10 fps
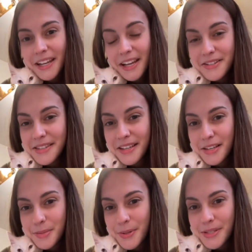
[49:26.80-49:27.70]
And I just think
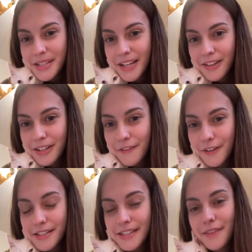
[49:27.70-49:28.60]
his personality
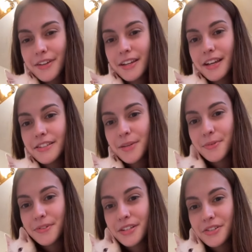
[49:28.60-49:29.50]
fits having a
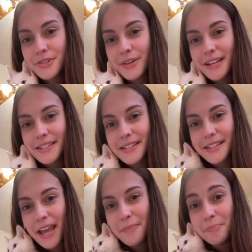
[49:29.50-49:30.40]
double initial as his
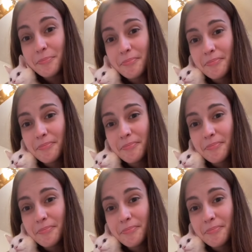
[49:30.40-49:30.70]
name.